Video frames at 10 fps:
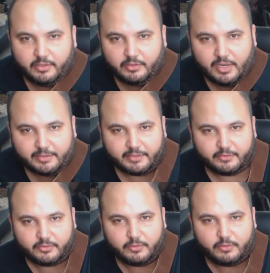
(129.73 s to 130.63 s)

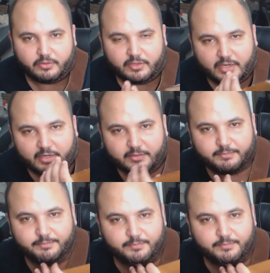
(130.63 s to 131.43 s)
locking tuners on it